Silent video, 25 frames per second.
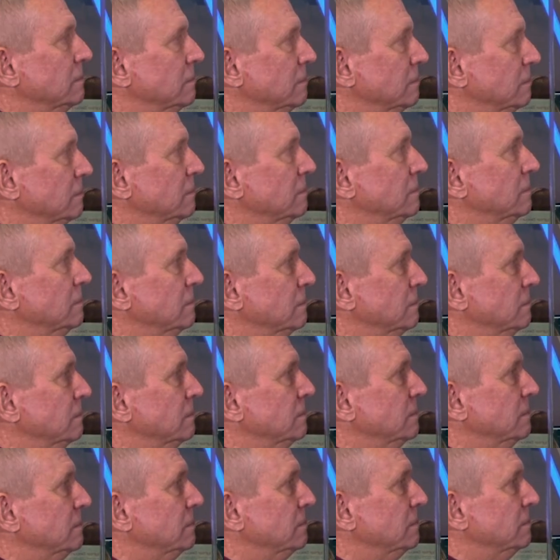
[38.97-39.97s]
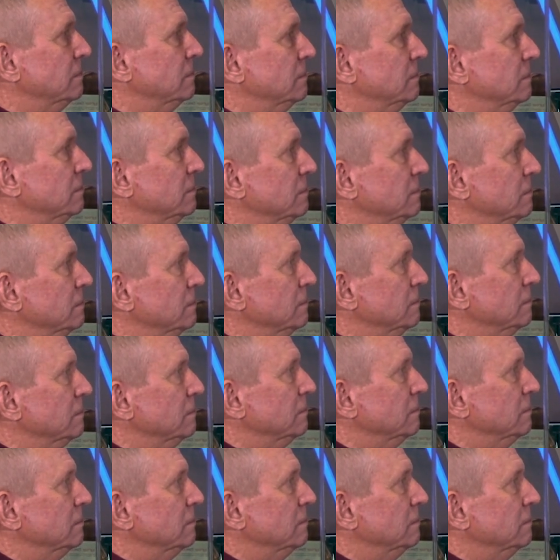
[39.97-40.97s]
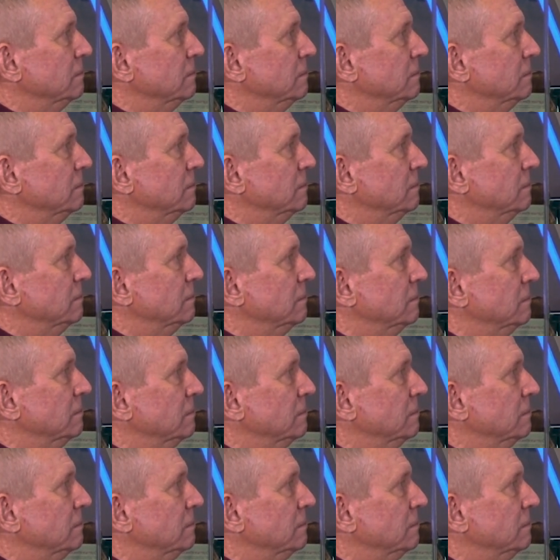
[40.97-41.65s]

This person isn't speaking.